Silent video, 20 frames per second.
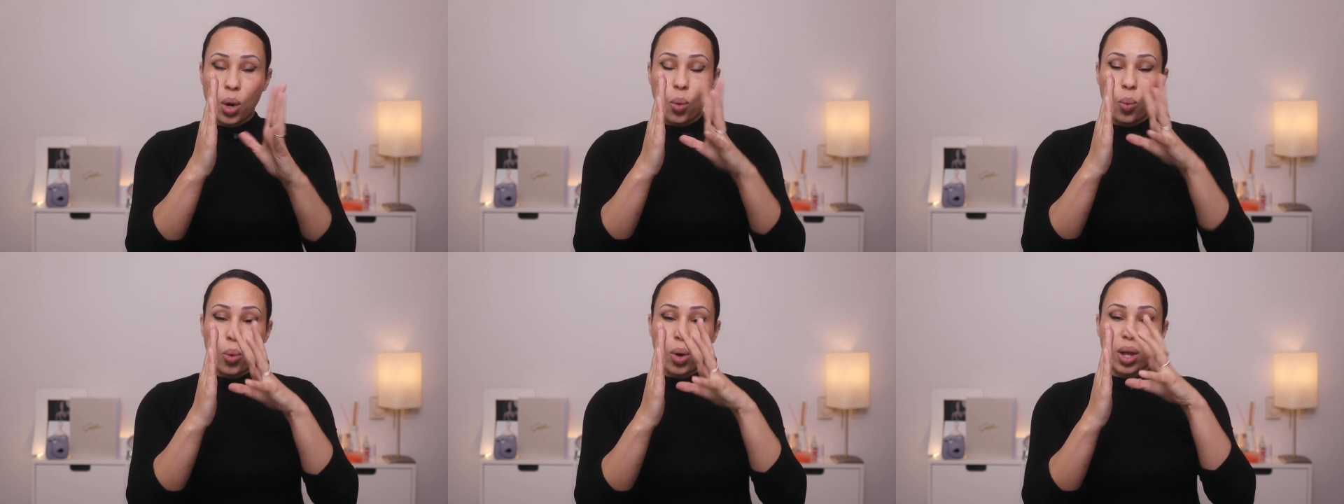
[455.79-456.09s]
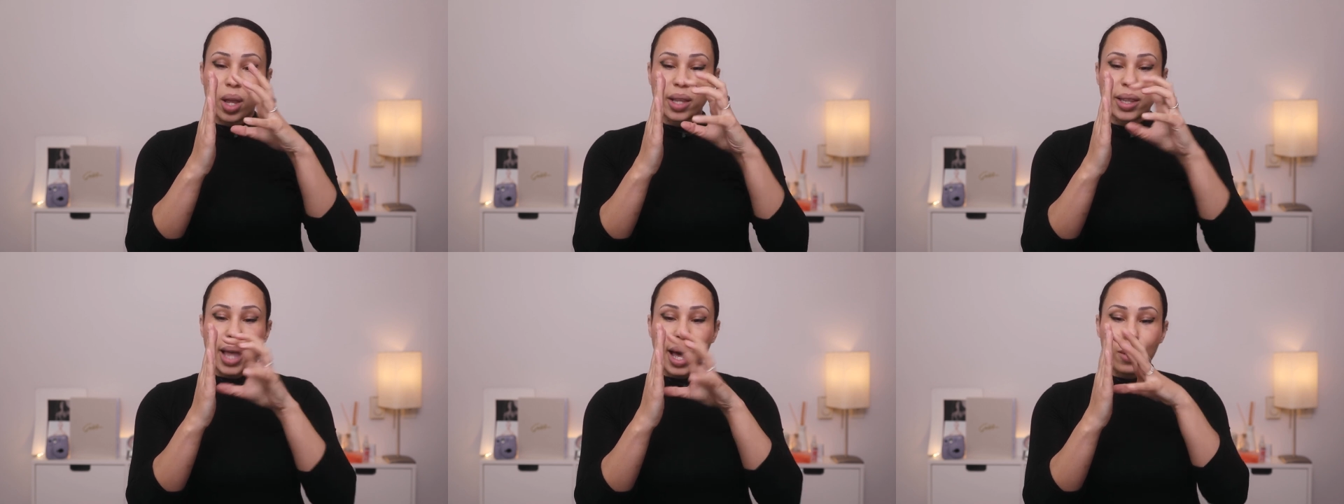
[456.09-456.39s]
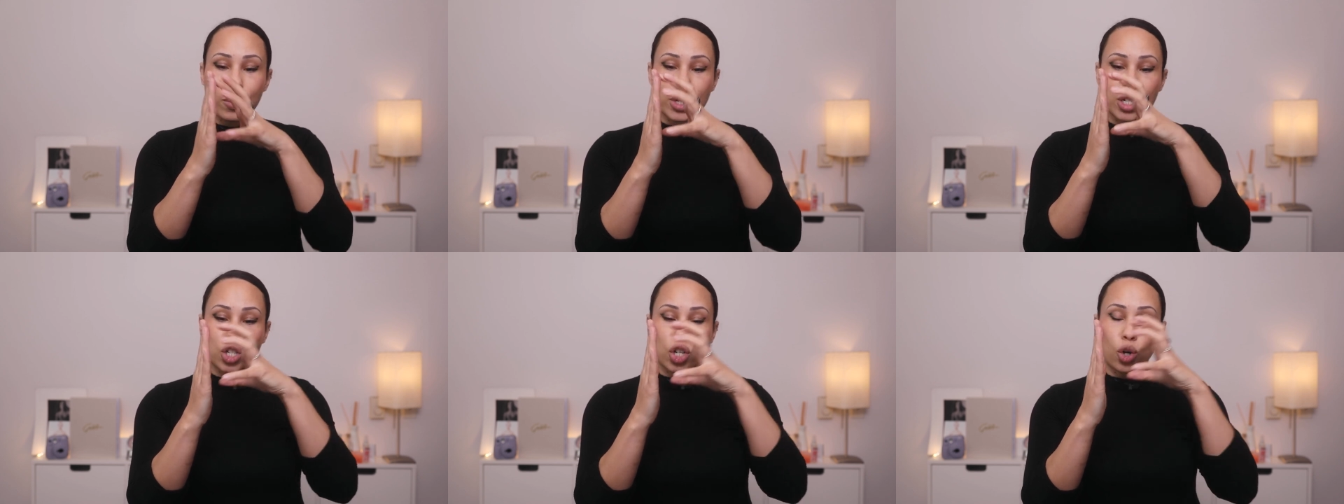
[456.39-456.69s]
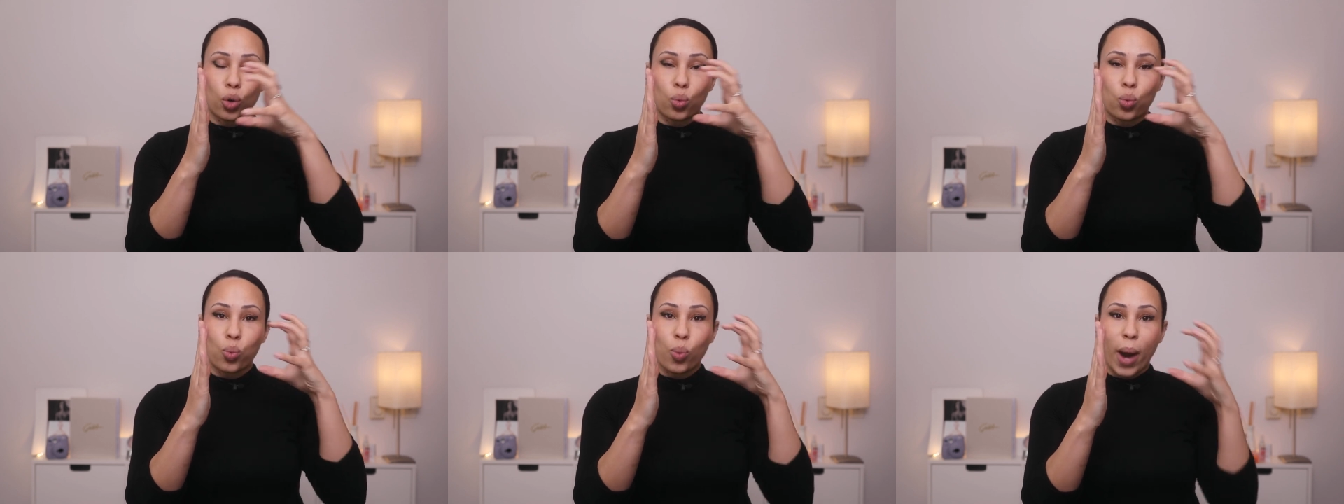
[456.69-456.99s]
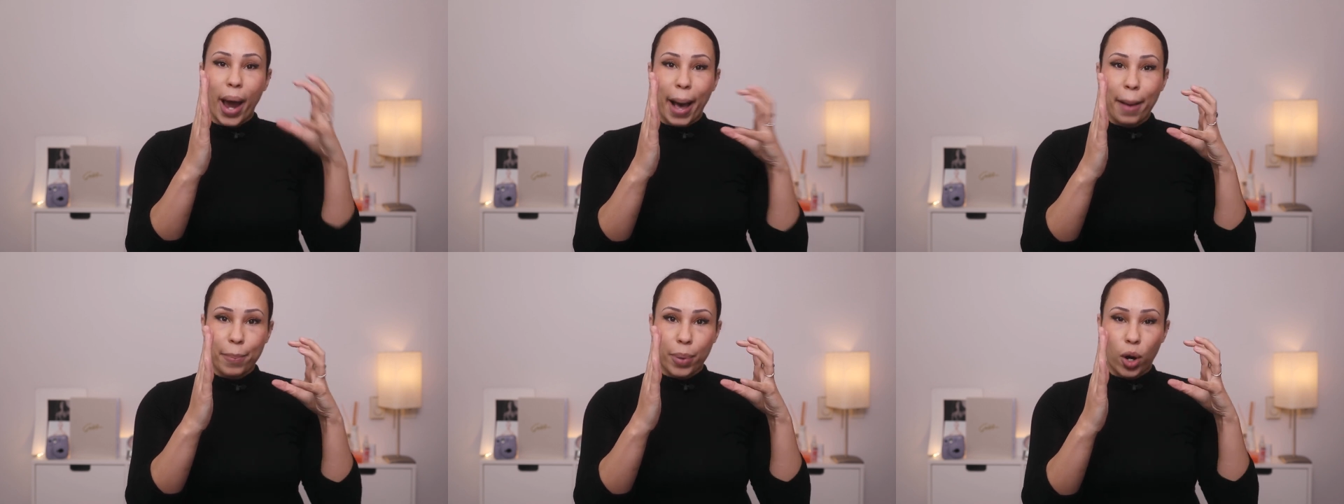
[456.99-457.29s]
will allow it to
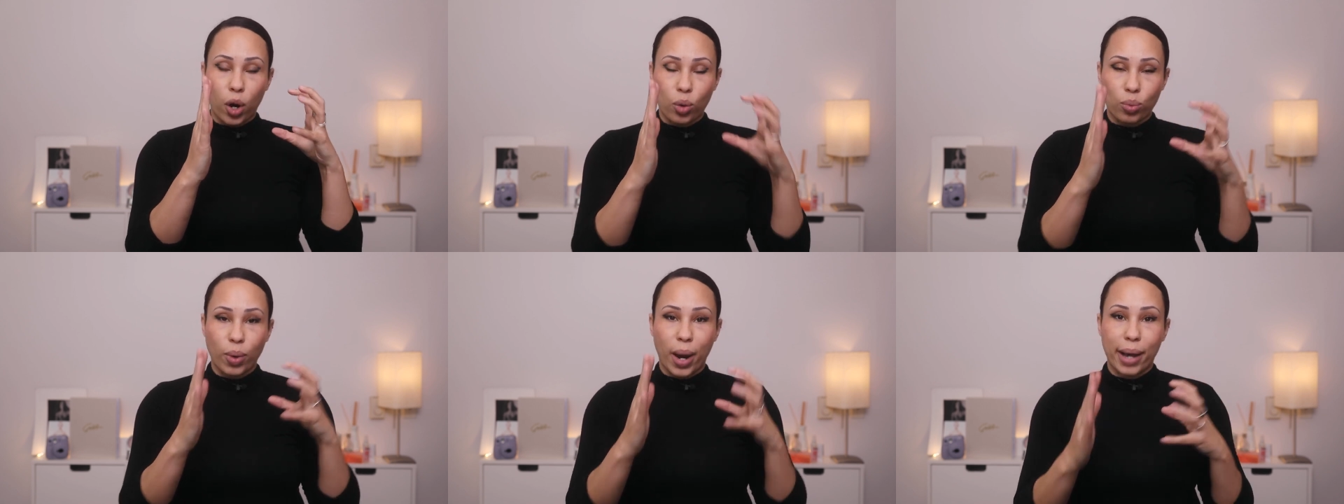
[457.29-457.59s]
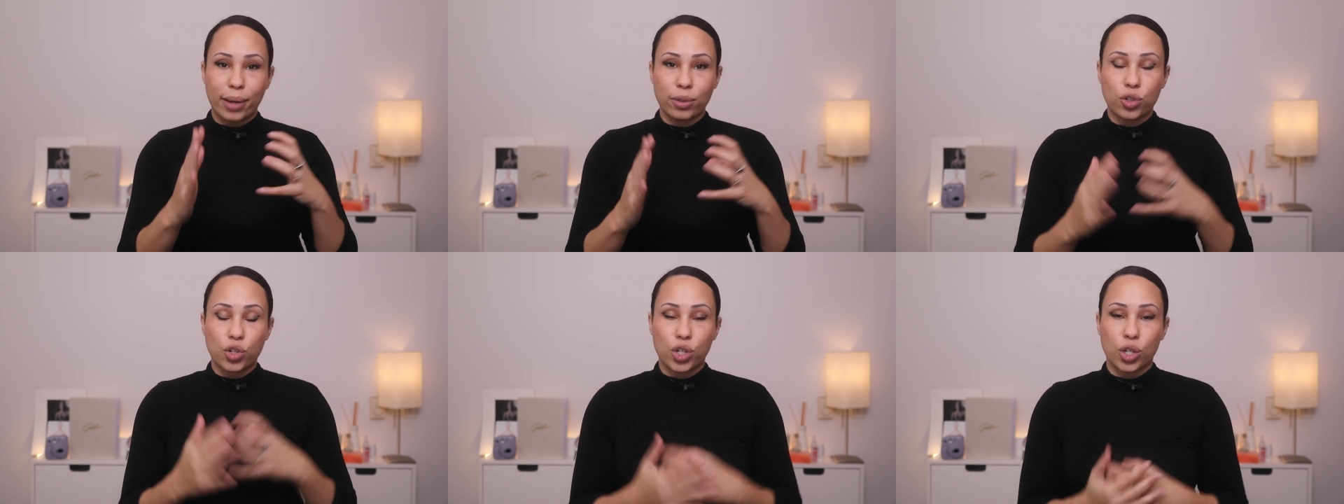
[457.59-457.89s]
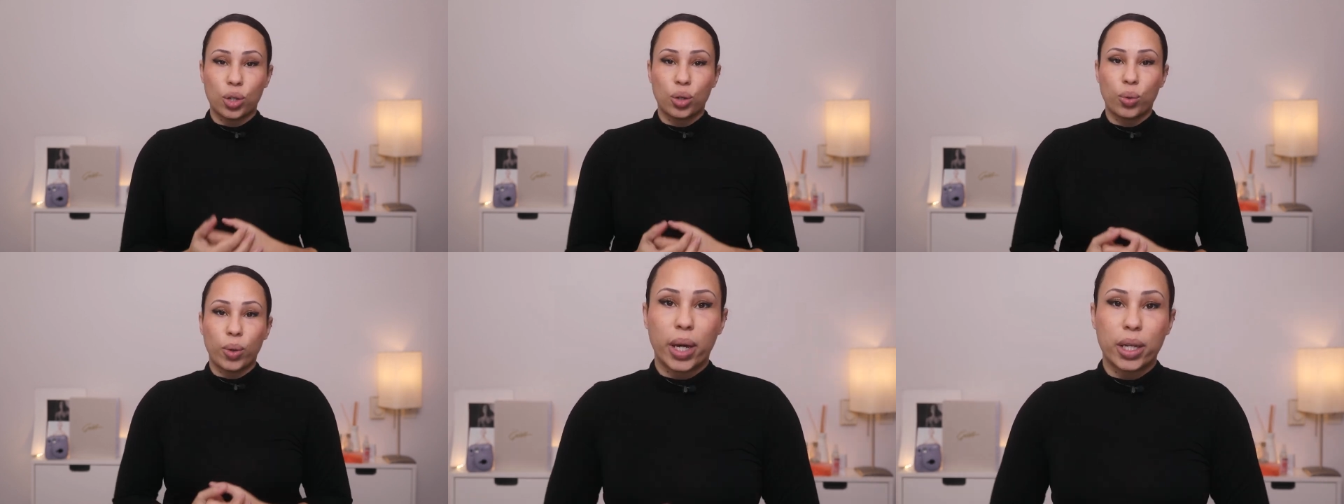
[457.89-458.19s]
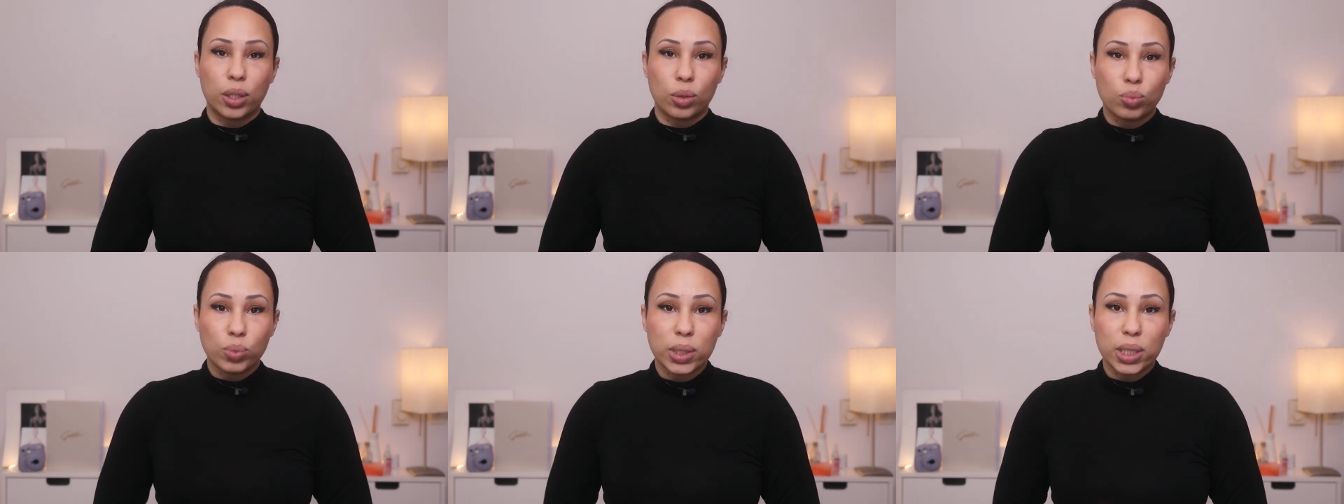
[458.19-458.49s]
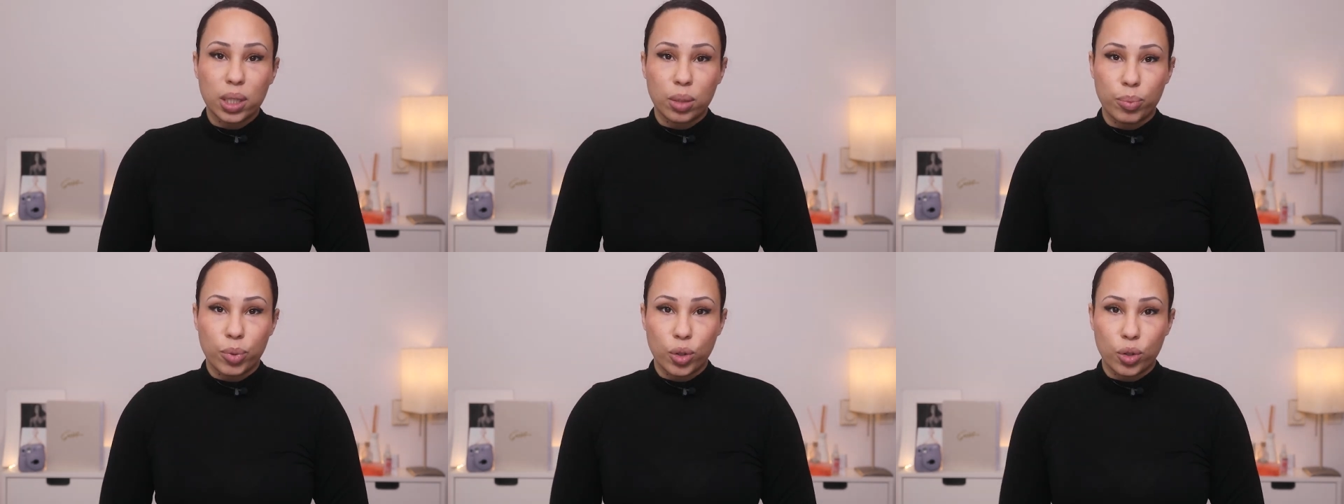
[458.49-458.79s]
wrap around you in a
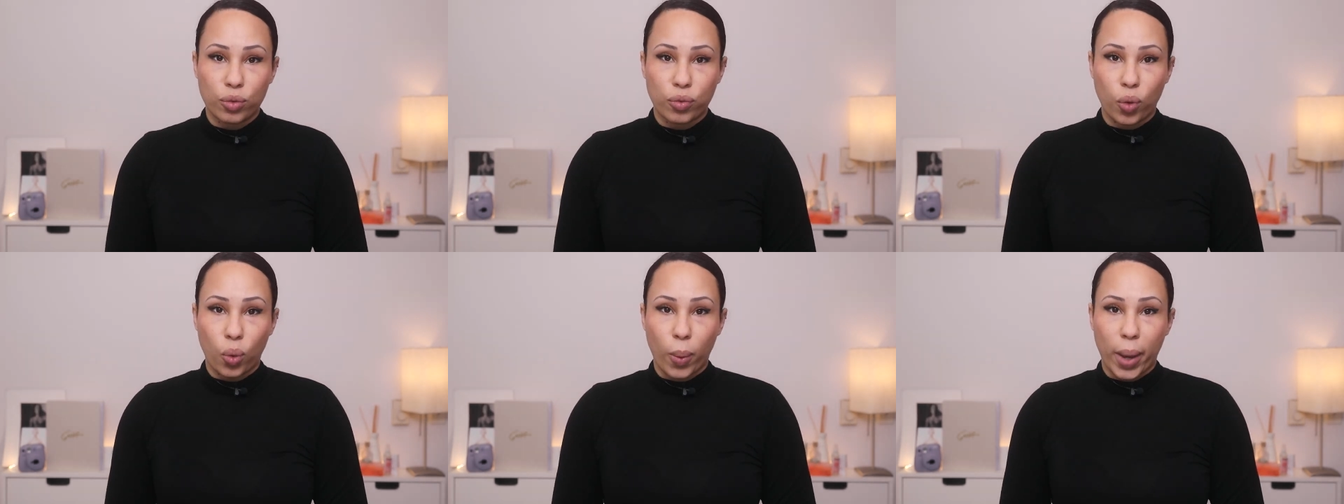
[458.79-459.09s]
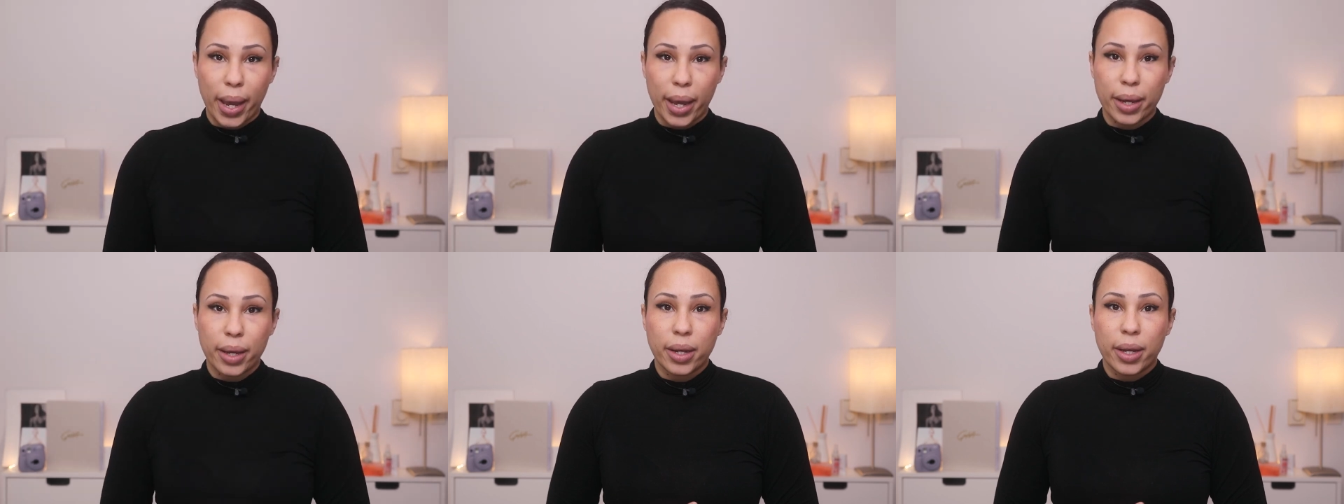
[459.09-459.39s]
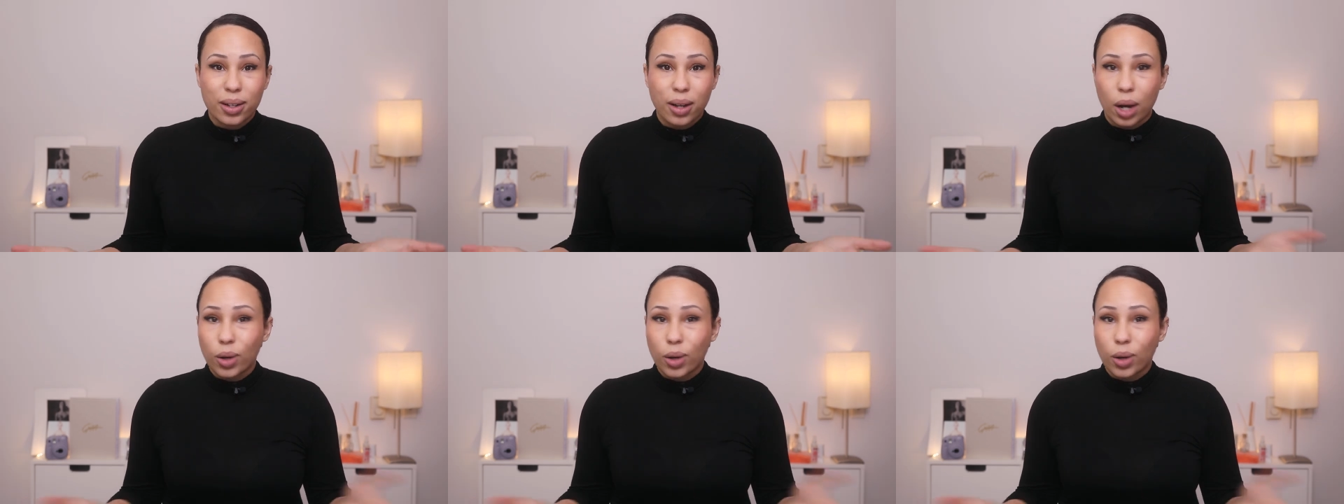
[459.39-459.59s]
really beautiful way.